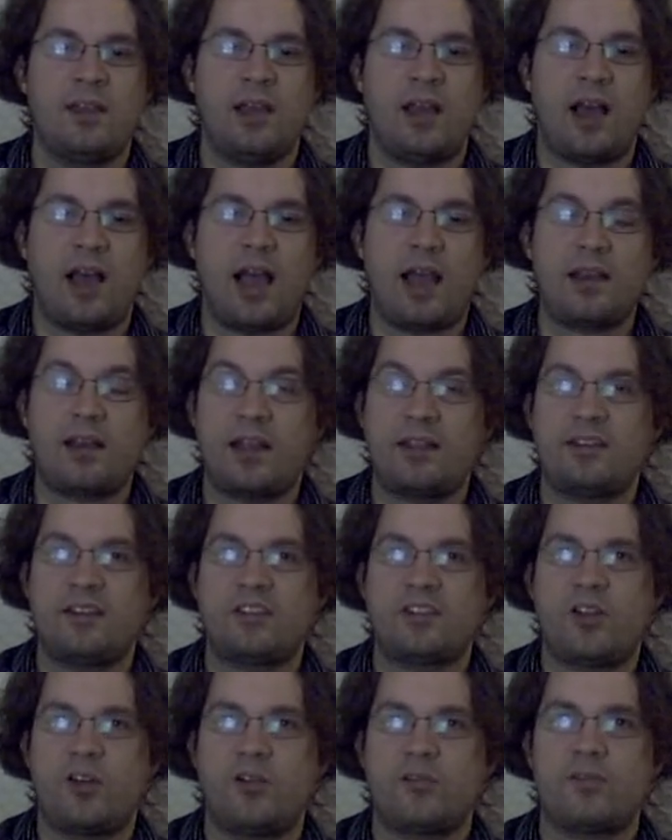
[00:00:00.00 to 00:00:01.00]
I'd like to
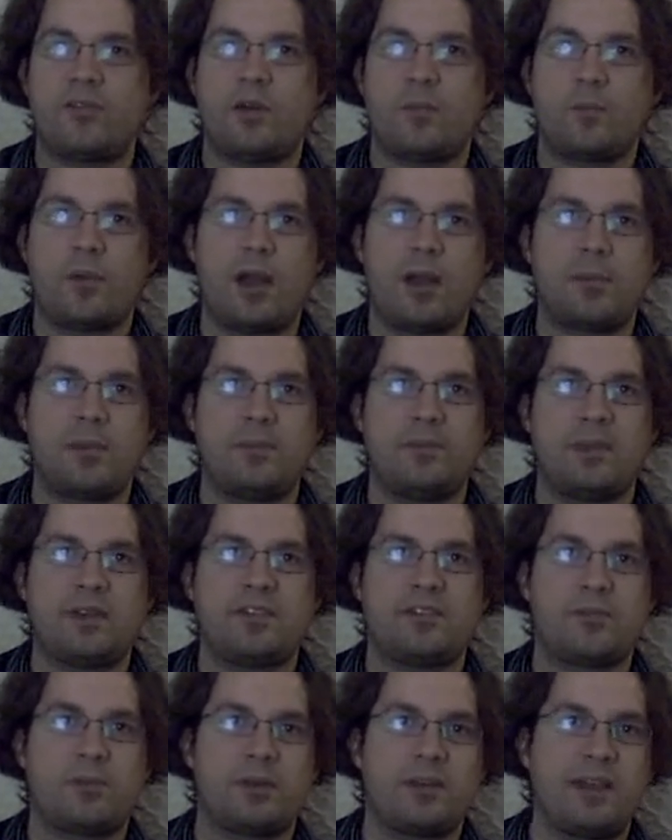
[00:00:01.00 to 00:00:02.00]
solve a problem
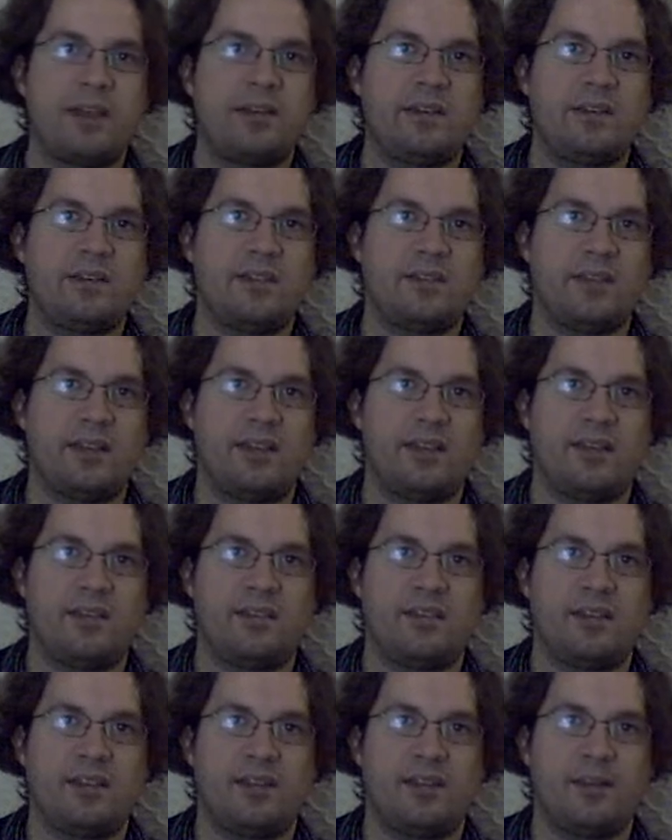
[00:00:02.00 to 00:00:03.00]
that's related to
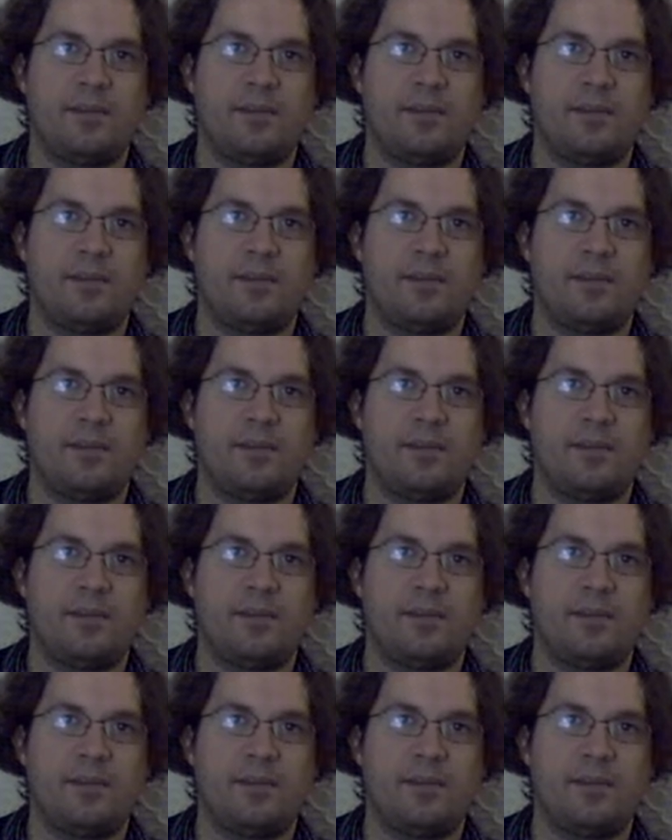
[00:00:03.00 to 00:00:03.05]
this.